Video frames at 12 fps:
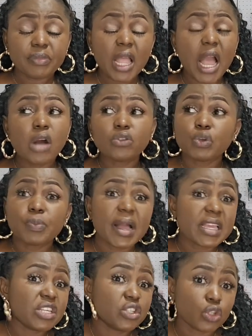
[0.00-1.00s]
how to
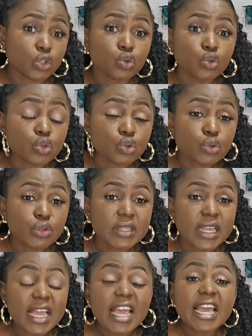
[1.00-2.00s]
package your tutus.
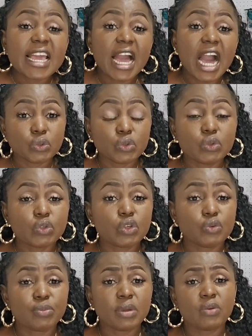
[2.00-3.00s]
So you
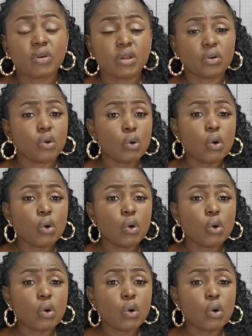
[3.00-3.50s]
may want to go